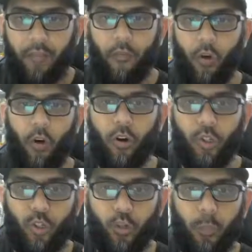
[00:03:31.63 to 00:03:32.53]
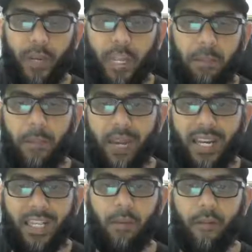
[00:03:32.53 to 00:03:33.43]
For 2 premium
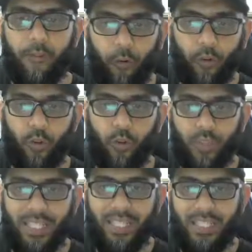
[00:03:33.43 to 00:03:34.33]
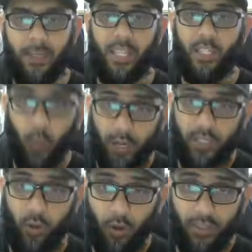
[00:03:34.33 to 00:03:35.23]
editable photos, he's making
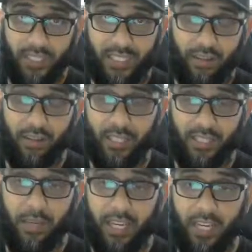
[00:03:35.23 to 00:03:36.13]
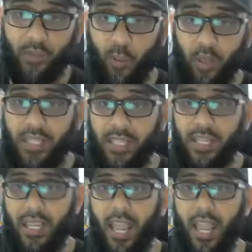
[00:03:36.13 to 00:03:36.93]
$20. He's making it for 20.